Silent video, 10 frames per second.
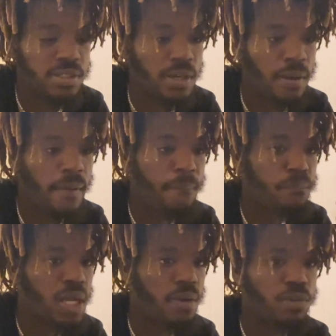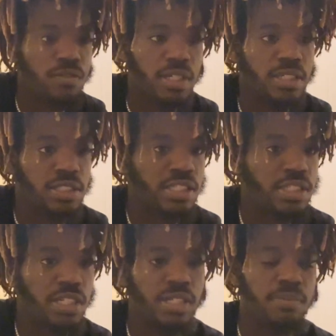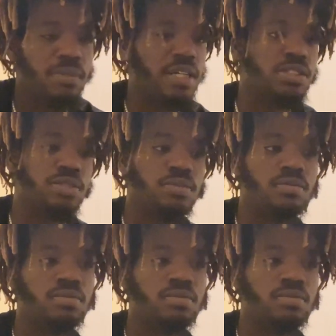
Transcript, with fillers: you know. I'm over here just chilling, mind you,